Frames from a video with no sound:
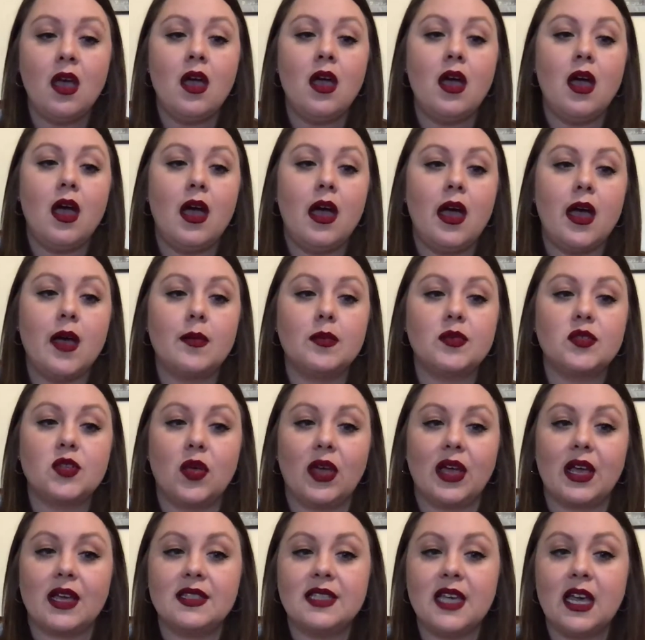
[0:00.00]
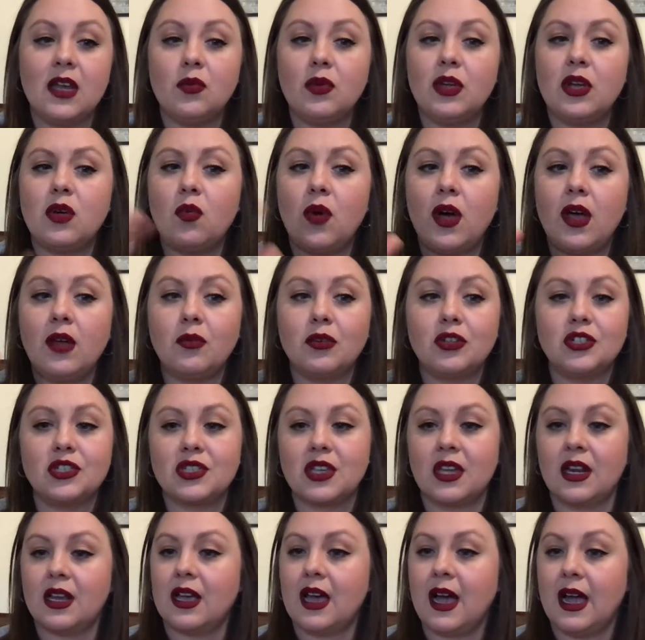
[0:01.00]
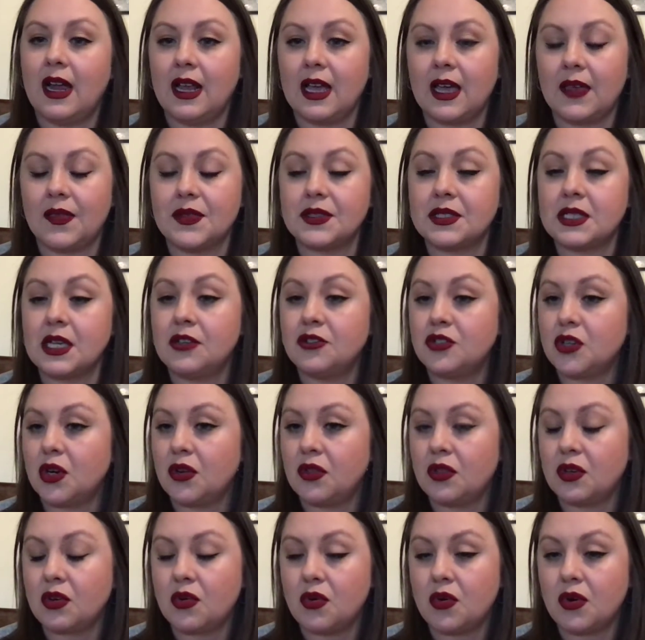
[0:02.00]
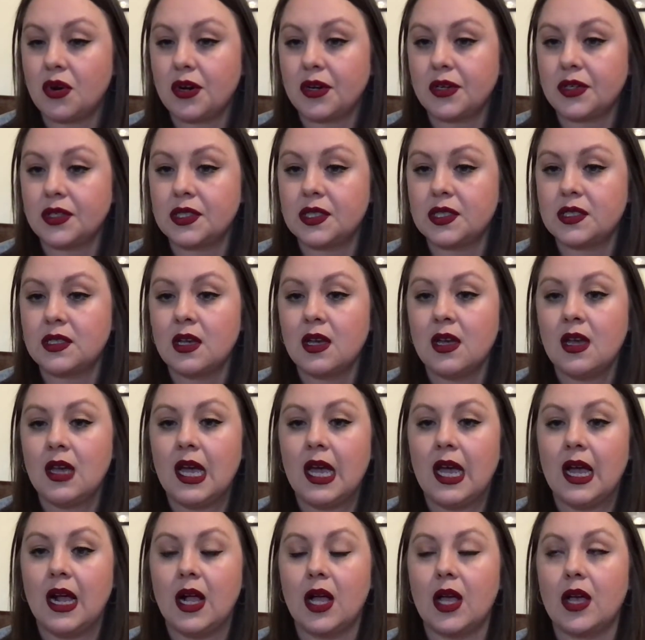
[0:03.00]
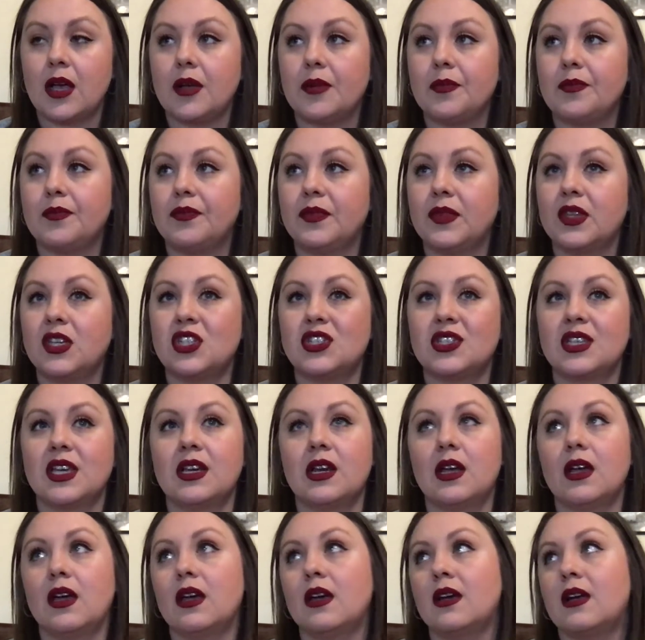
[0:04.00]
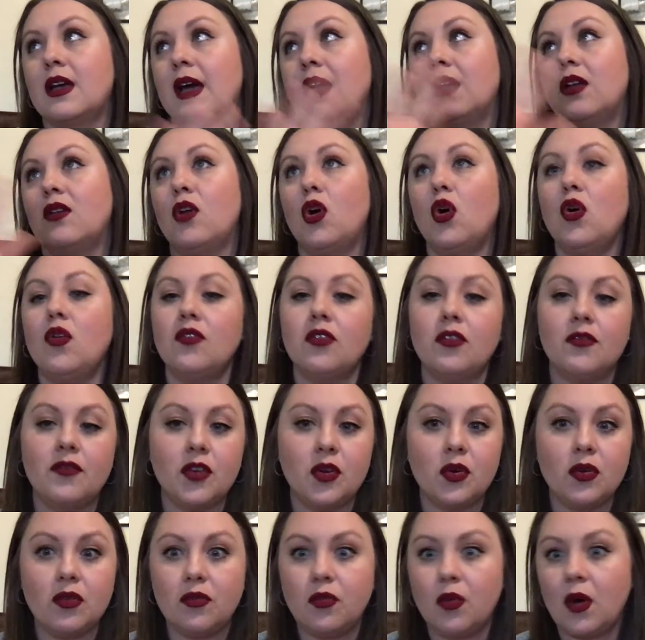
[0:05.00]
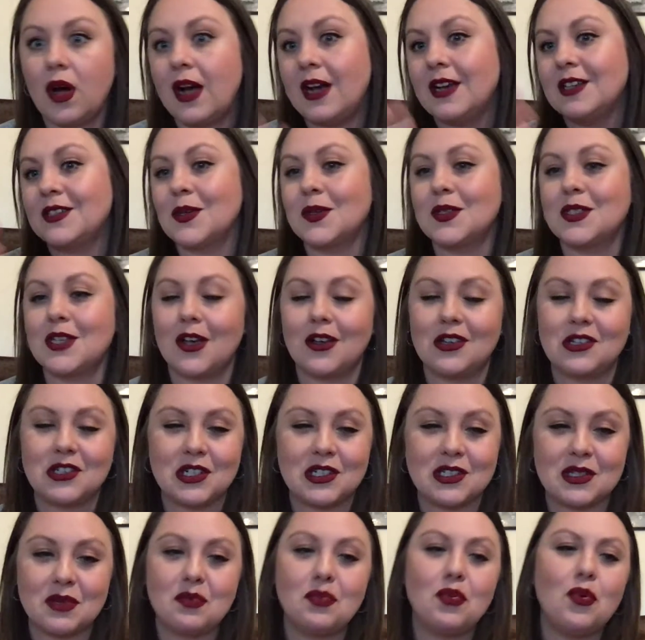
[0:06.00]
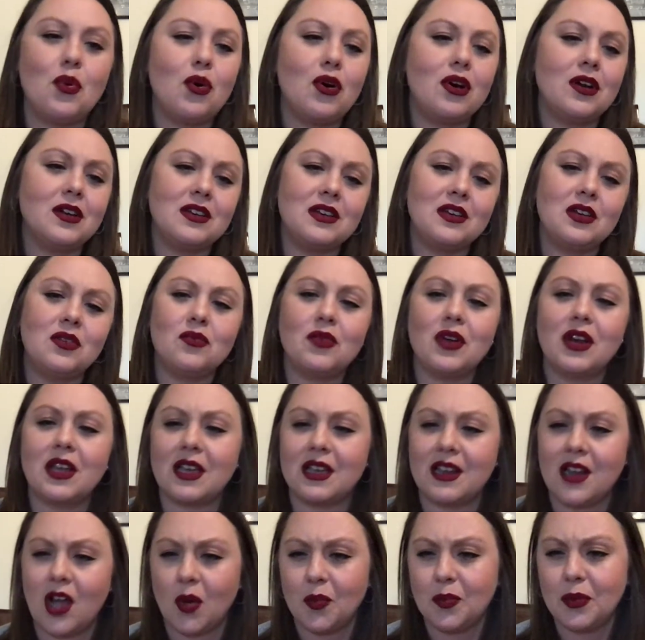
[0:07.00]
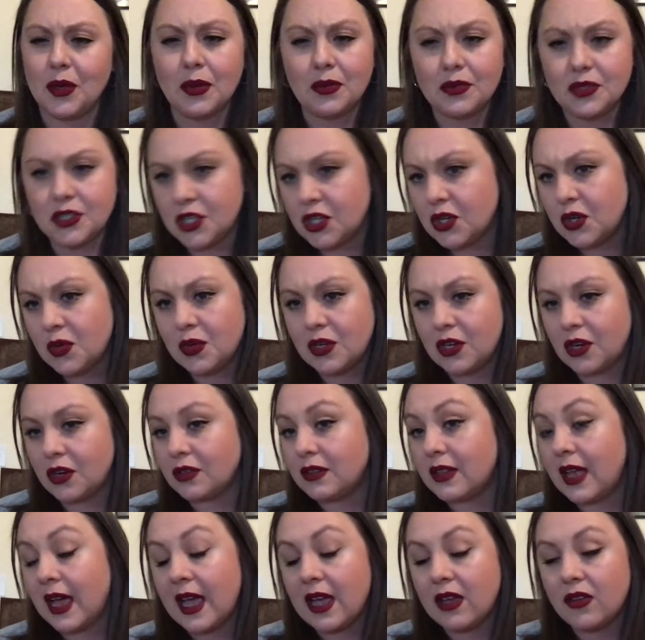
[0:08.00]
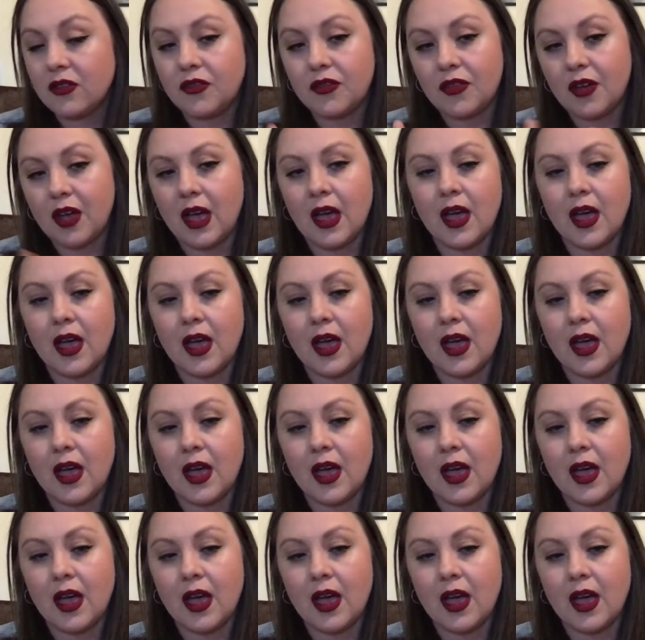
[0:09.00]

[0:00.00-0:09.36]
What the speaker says: So like I said, week one, we're just going to kind of get this intro to the course, just get a kind of overview of why sociology is important and what it can help you do in your life.